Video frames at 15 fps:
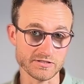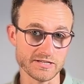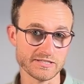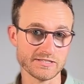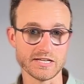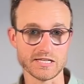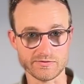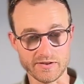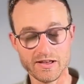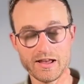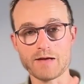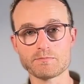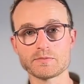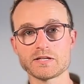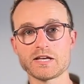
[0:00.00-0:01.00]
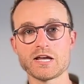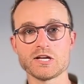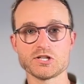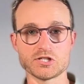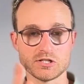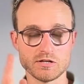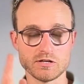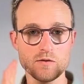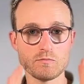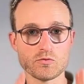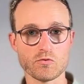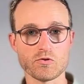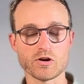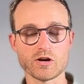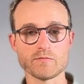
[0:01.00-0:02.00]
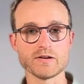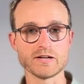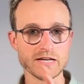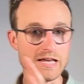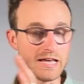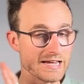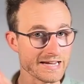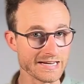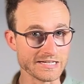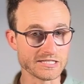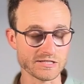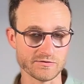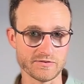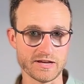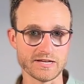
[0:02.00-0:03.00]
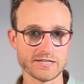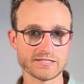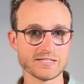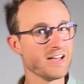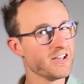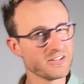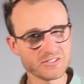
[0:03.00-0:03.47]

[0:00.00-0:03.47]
That stands for Application Programming Interface.